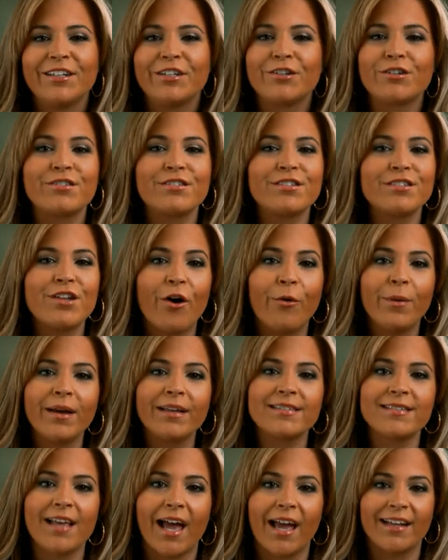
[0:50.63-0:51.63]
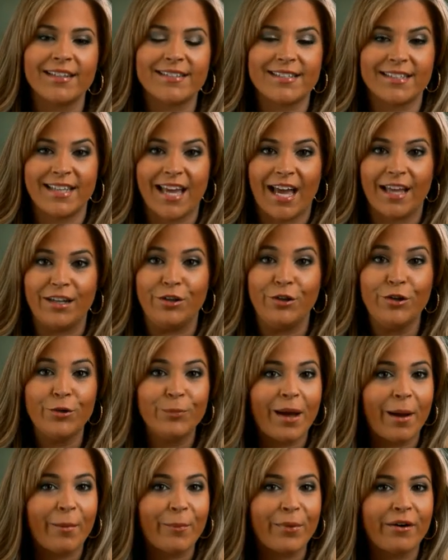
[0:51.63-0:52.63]
You're so excited to get new
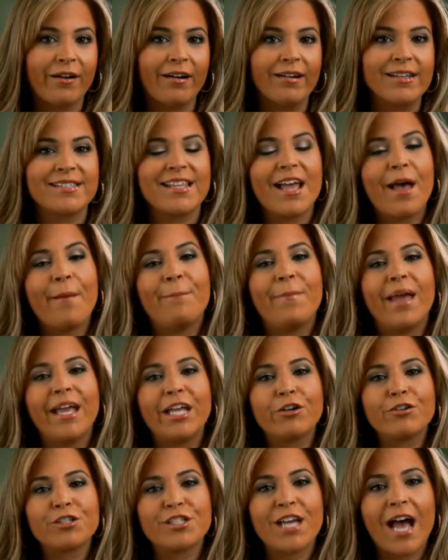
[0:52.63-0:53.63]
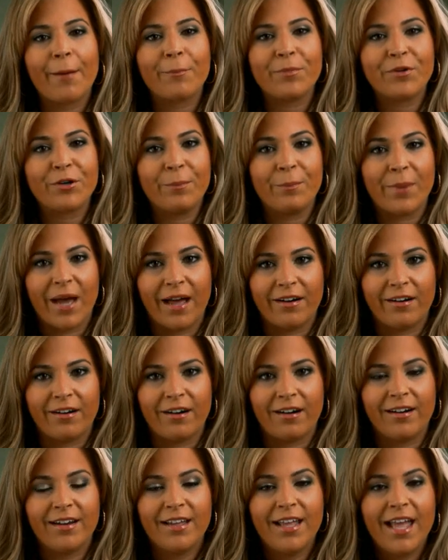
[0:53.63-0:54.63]
members, make your chapter
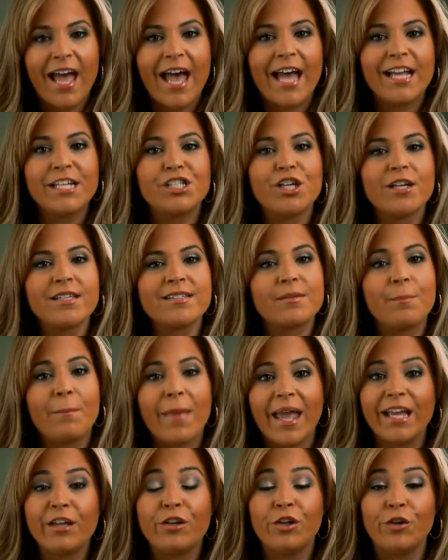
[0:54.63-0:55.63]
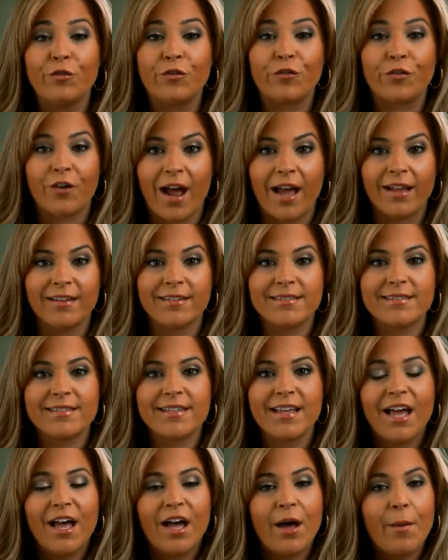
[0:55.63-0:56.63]
better, and just make new friends.